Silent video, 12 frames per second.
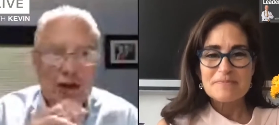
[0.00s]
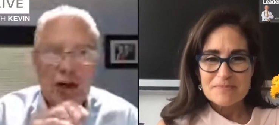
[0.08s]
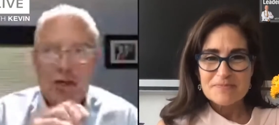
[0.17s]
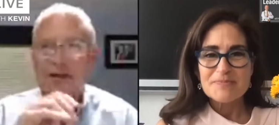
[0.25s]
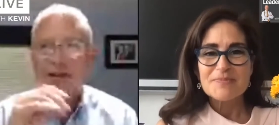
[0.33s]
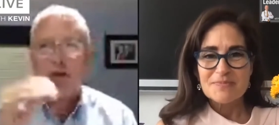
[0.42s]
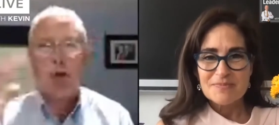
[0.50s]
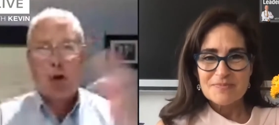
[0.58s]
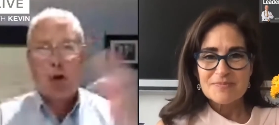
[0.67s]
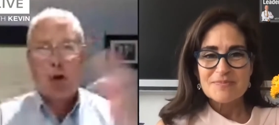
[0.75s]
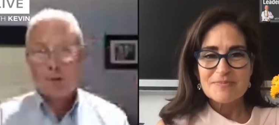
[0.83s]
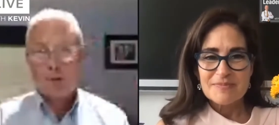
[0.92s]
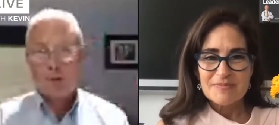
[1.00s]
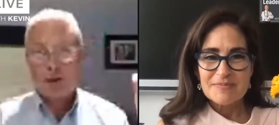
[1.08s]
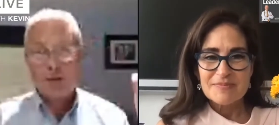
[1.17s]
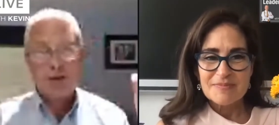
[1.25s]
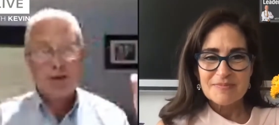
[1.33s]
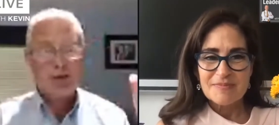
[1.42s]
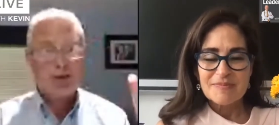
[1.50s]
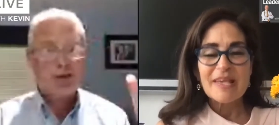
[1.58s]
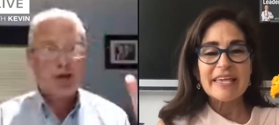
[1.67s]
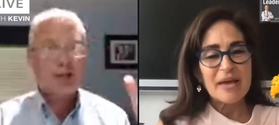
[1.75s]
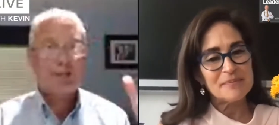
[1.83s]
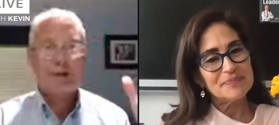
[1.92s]
Speaker 1: about sort of the heart of the book
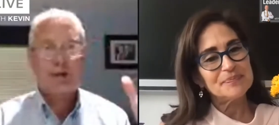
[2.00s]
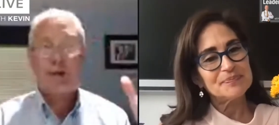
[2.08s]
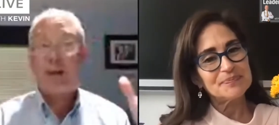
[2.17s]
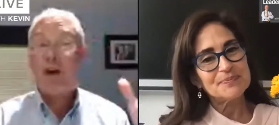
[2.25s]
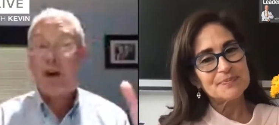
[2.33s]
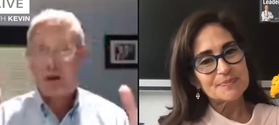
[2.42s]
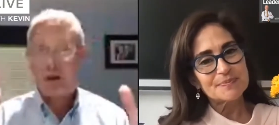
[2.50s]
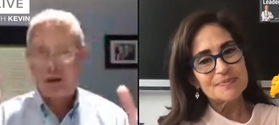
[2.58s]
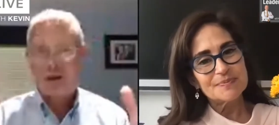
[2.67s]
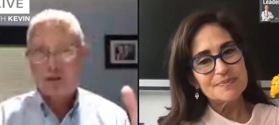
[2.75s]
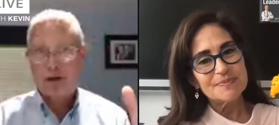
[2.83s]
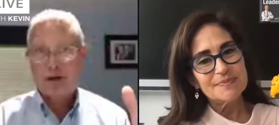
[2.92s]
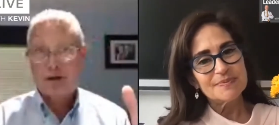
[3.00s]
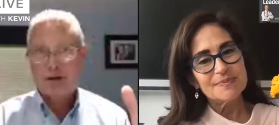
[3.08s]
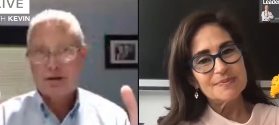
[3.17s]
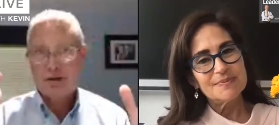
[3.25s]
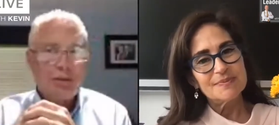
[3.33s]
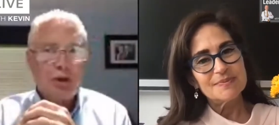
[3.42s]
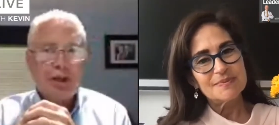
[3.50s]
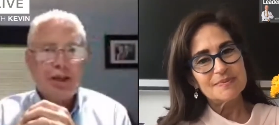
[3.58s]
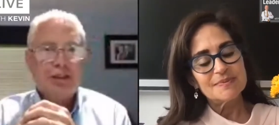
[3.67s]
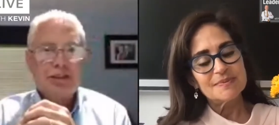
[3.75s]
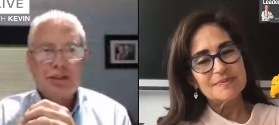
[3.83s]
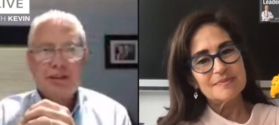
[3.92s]
Speaker 2: just now,
Speaker 1: but the core of the
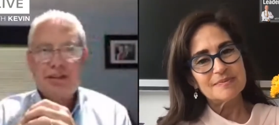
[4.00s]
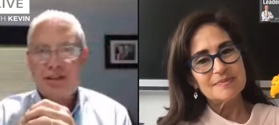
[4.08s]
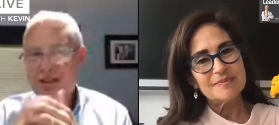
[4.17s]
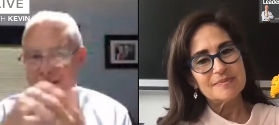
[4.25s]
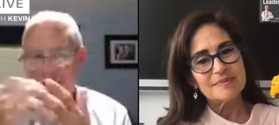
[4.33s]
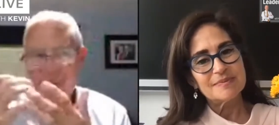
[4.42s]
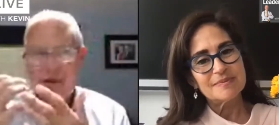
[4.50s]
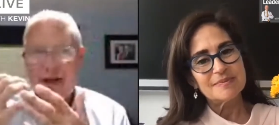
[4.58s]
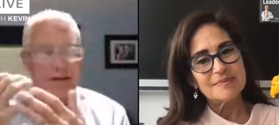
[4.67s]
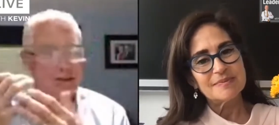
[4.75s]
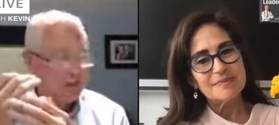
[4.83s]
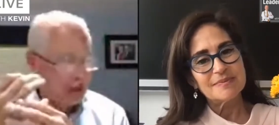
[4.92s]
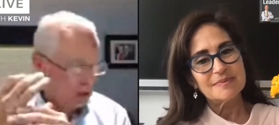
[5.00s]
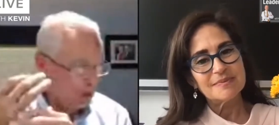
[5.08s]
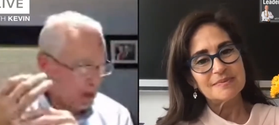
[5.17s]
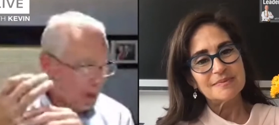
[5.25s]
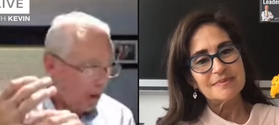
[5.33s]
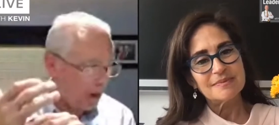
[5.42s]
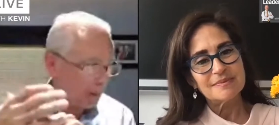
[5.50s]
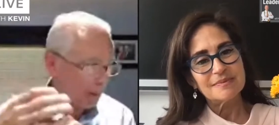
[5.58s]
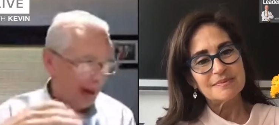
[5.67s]
book is in the subtitle. It's the 3-part